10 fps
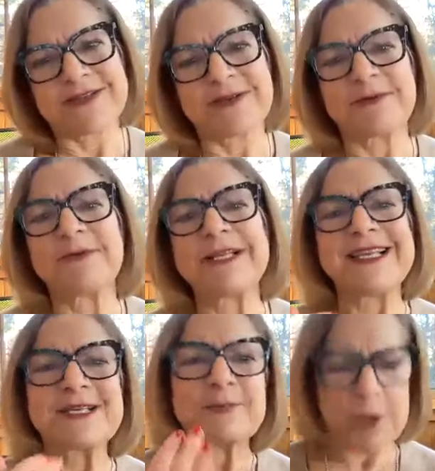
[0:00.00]
So it
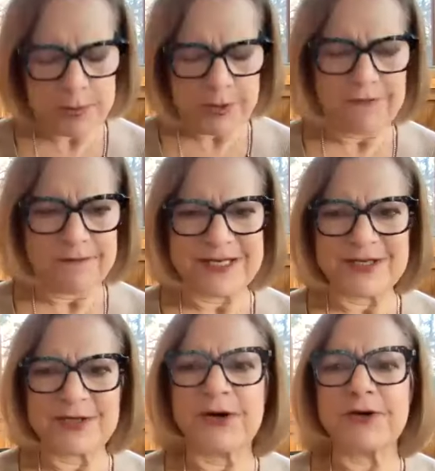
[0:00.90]
really is what we've
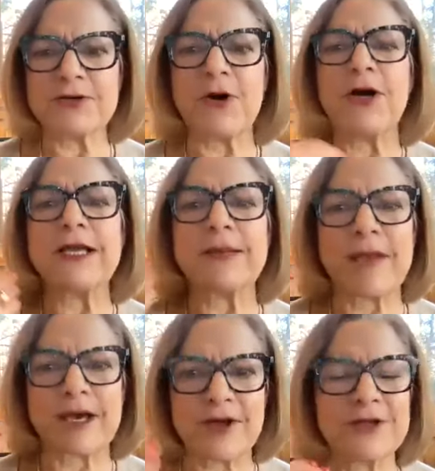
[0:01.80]
been talking
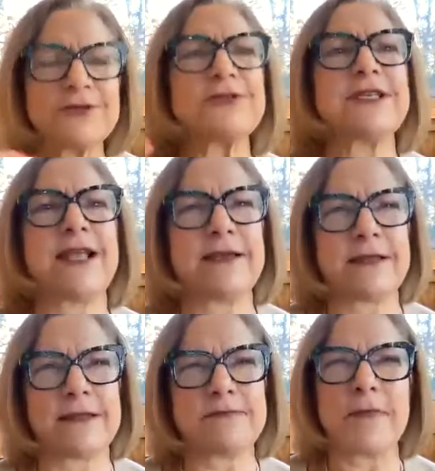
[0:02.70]
about
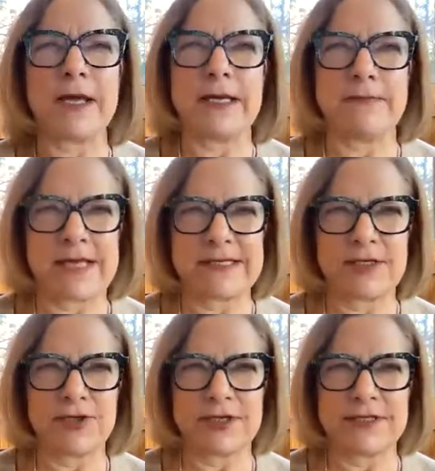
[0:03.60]
understanding the money
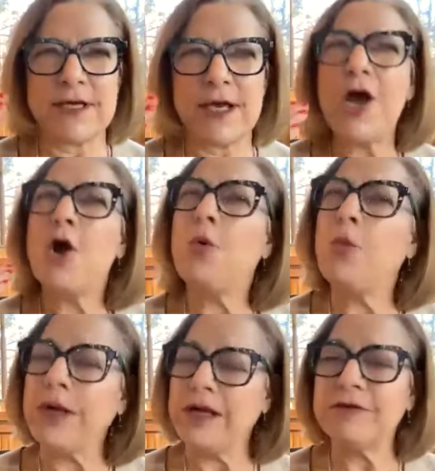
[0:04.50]
messages
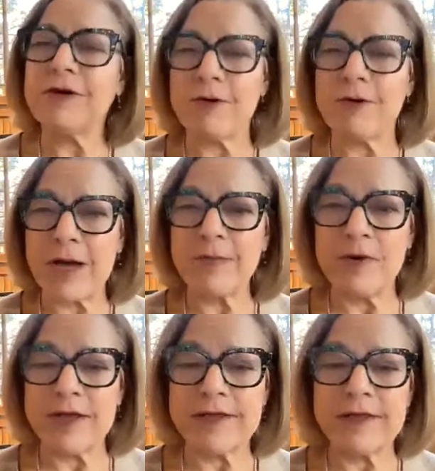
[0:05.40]
we've grown up
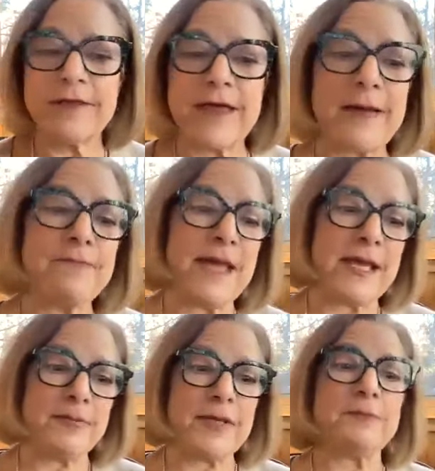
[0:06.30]
with that
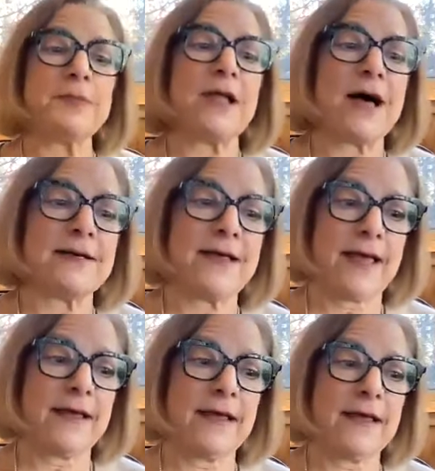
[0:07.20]
may be
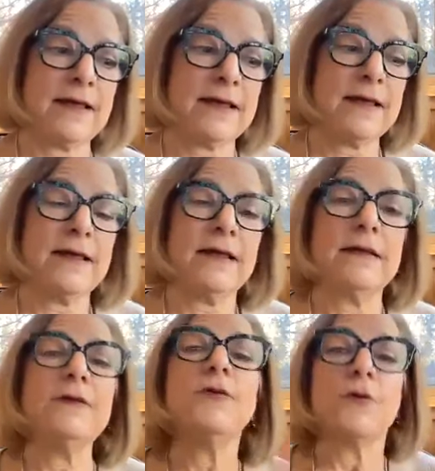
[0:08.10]
blocking
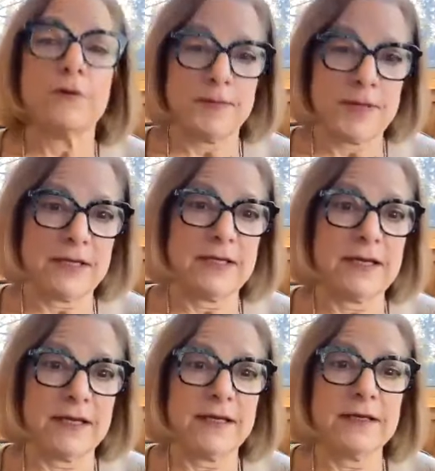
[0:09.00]
your
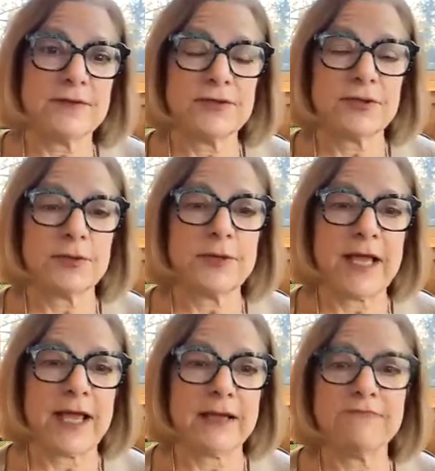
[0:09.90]
ability to
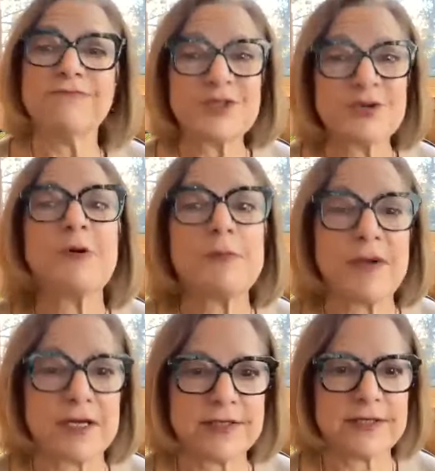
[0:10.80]
create true
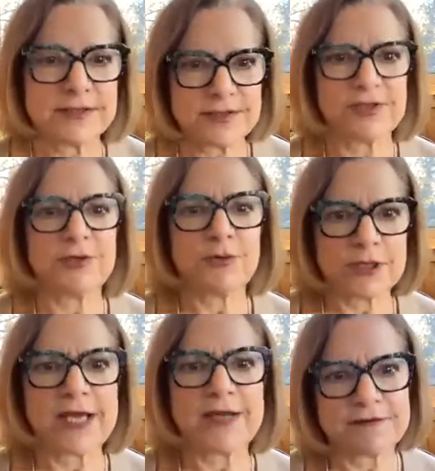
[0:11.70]
abundance in your
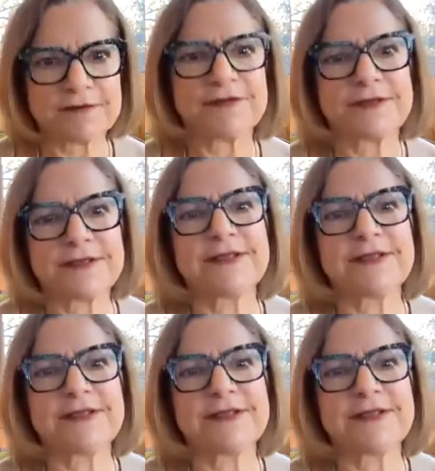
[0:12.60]
life.